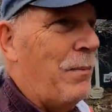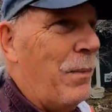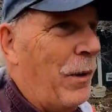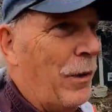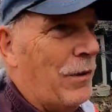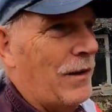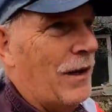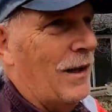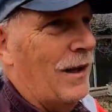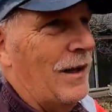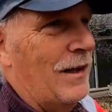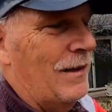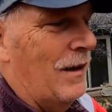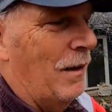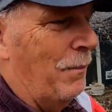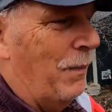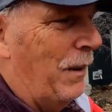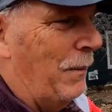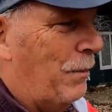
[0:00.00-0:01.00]
it spooked the,
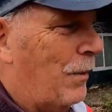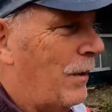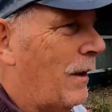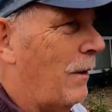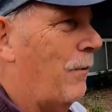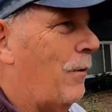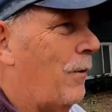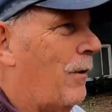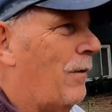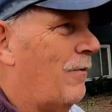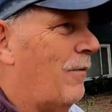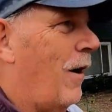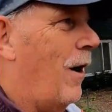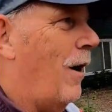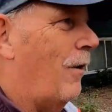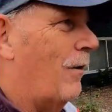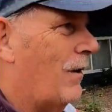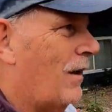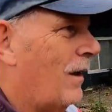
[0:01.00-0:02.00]
the, people that were
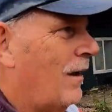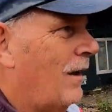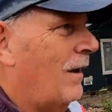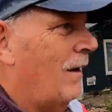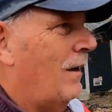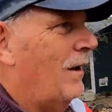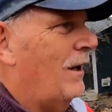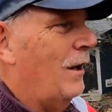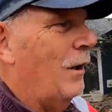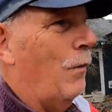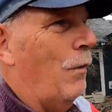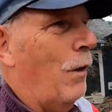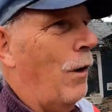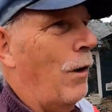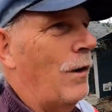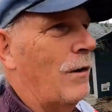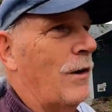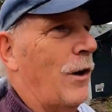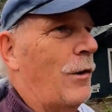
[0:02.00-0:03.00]
involved. You know,
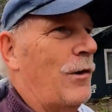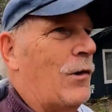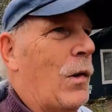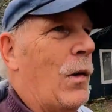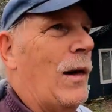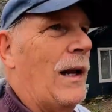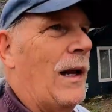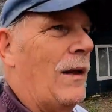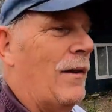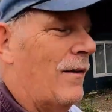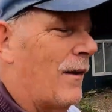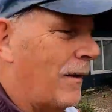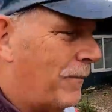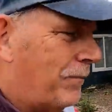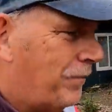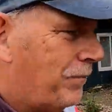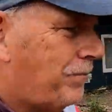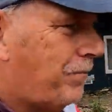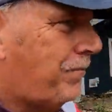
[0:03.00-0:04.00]
we're all in our 20s,